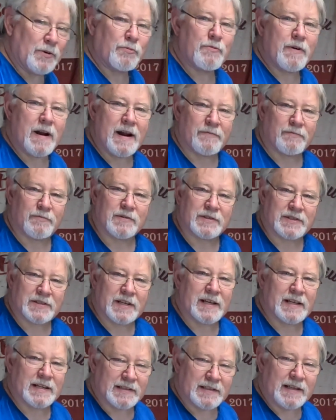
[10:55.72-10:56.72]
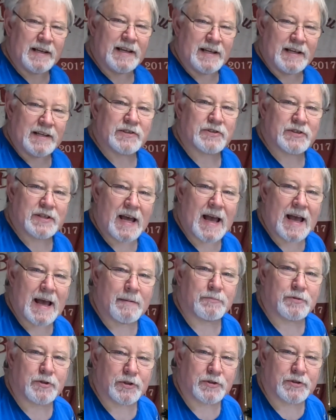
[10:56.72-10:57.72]
Reverend says it's
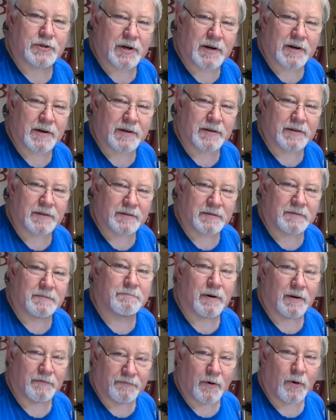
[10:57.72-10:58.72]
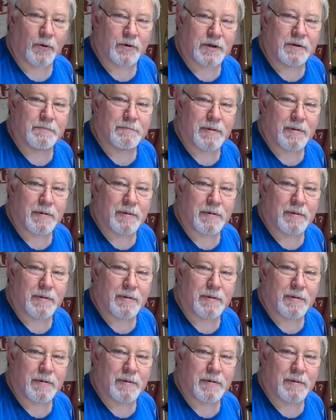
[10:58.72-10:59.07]
time to turn before you